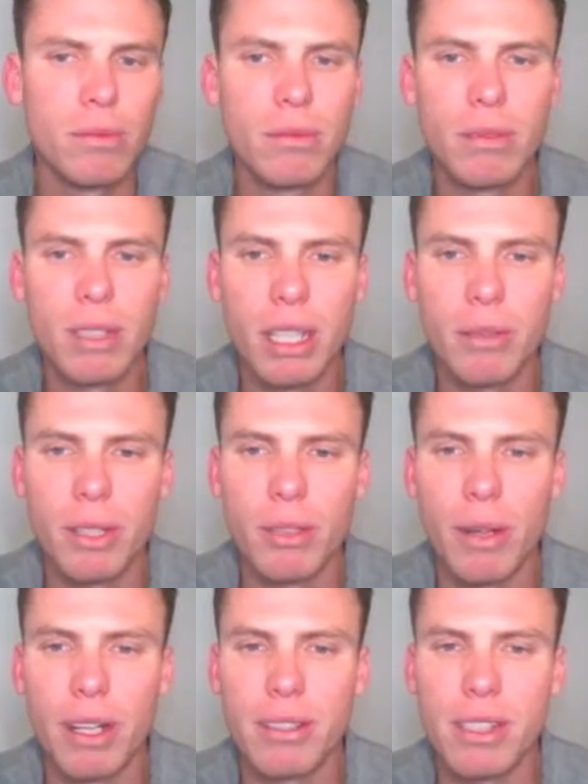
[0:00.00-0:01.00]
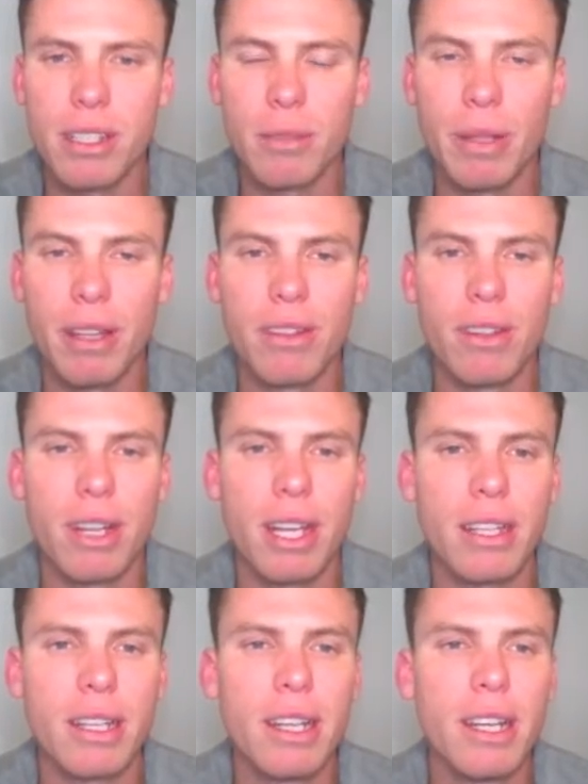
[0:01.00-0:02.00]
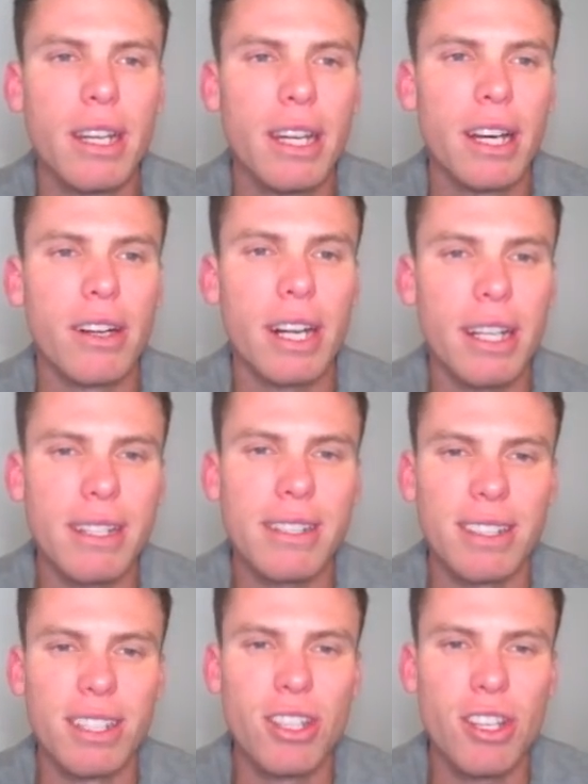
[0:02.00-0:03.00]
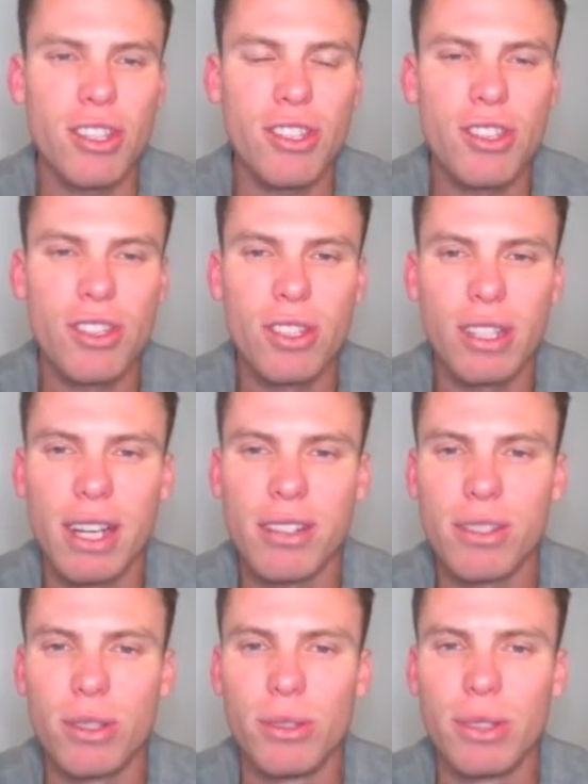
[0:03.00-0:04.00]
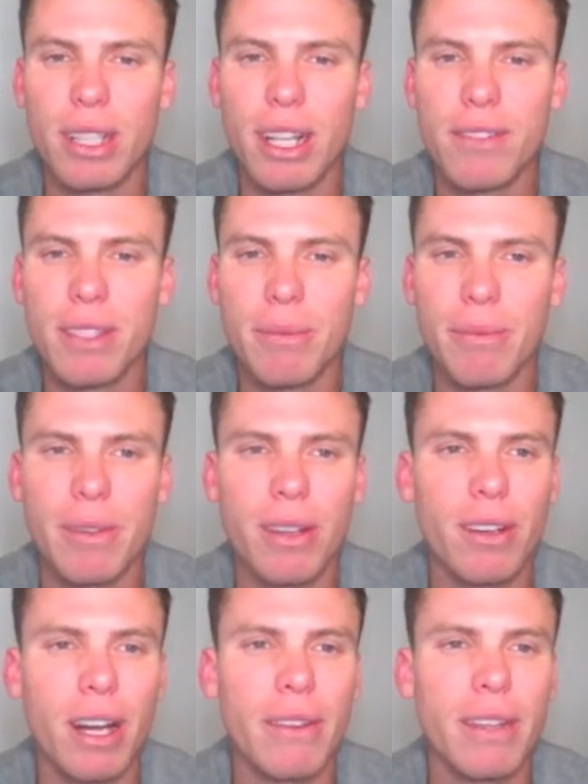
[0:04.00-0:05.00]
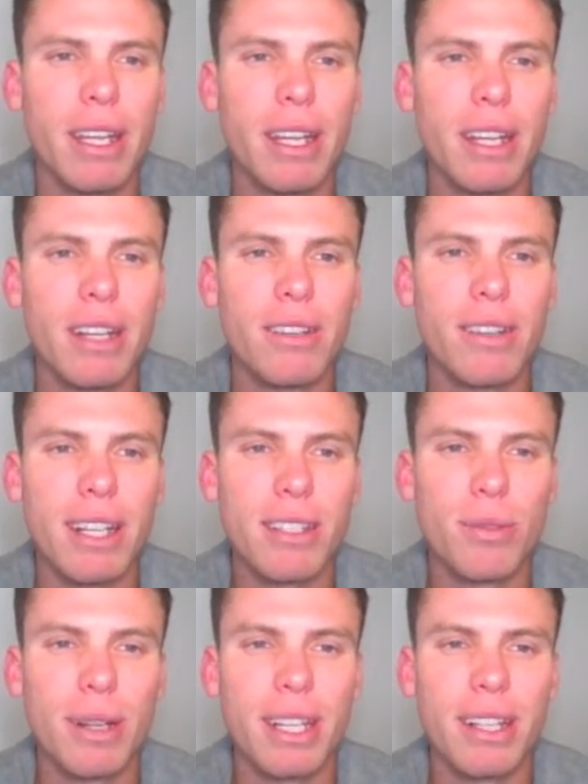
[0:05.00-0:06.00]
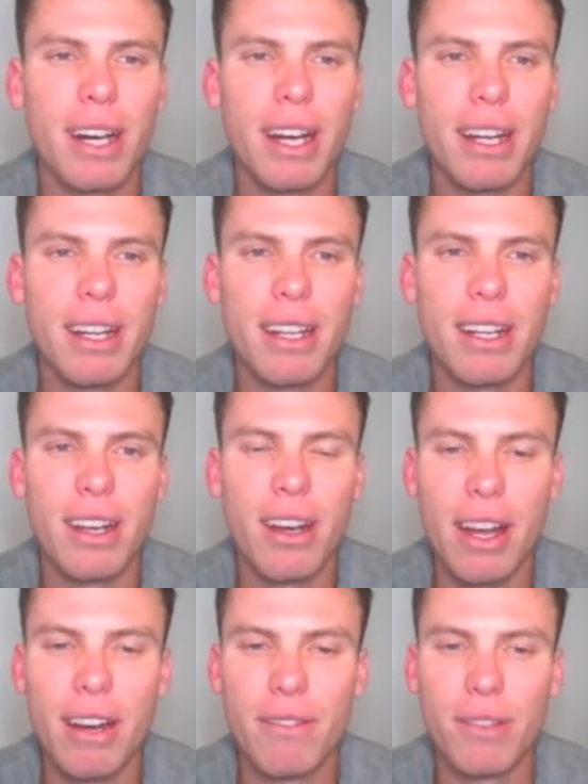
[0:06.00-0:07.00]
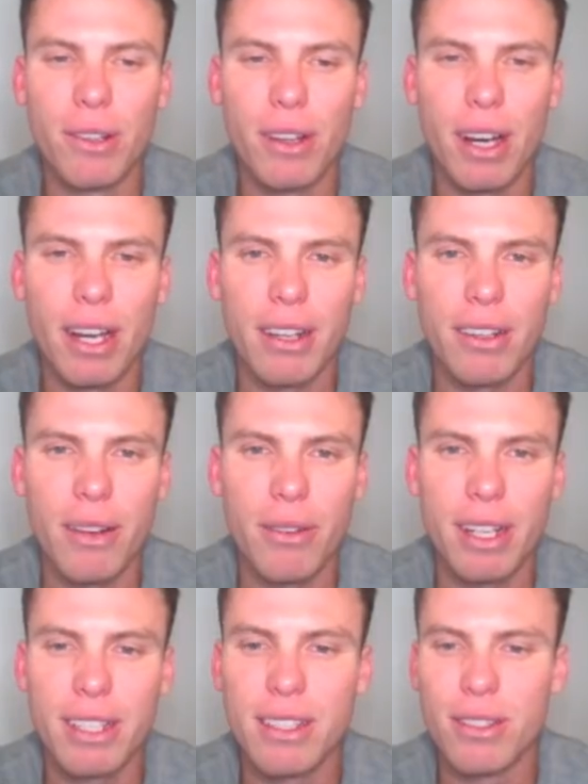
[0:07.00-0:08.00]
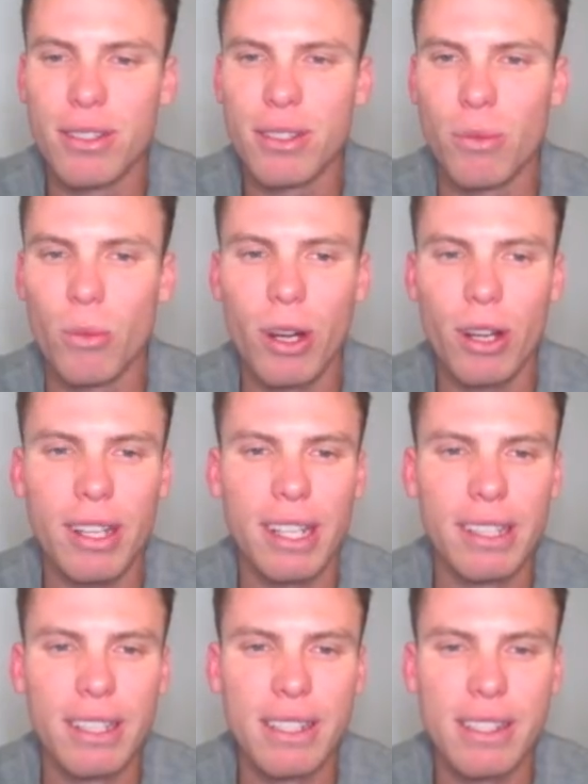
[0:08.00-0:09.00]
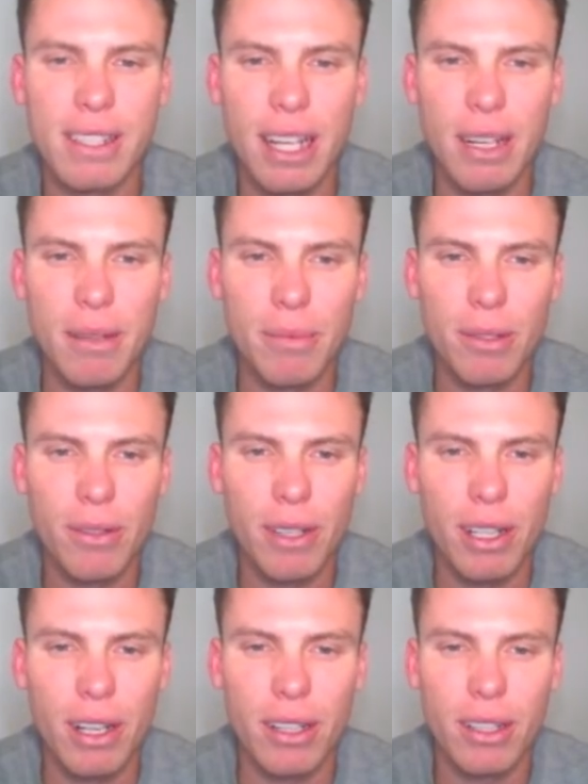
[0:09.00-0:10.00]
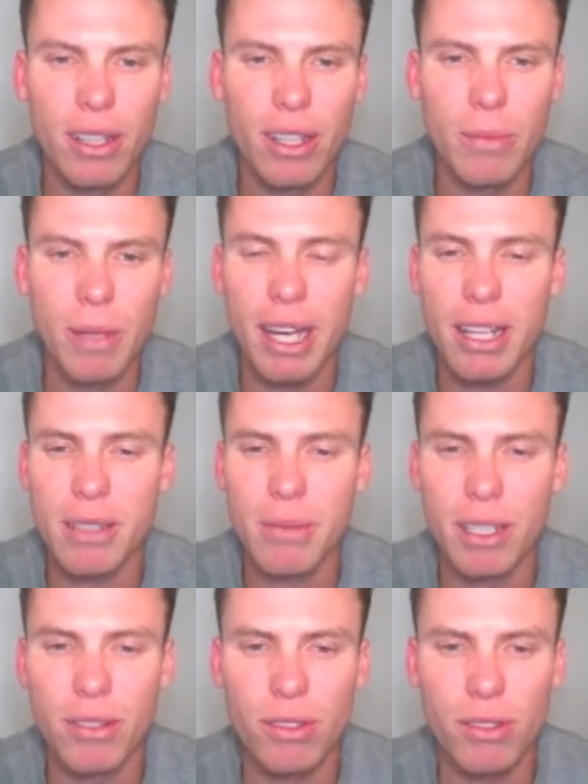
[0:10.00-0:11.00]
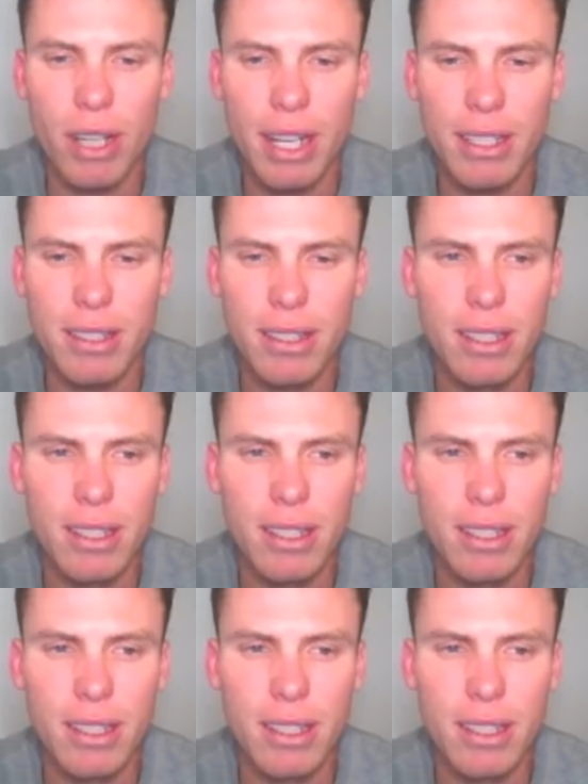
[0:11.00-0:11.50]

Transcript: He could be a good one because he's going to play 13. All right, Gus Delicious. Gus Gould, he loves him. All right. Rank 29, 949. All right, we need to do some work in this team. What do we got? Kurt Mann hasn't been doing great.